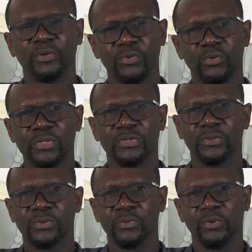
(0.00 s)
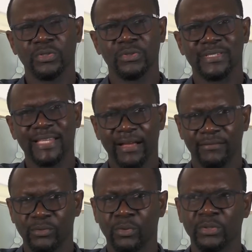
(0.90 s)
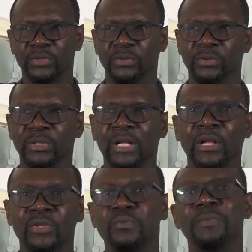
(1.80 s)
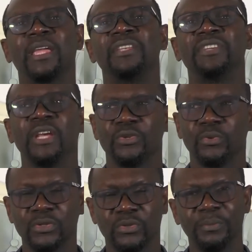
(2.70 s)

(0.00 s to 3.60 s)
who wants to serve, who wants to make a change, who wants to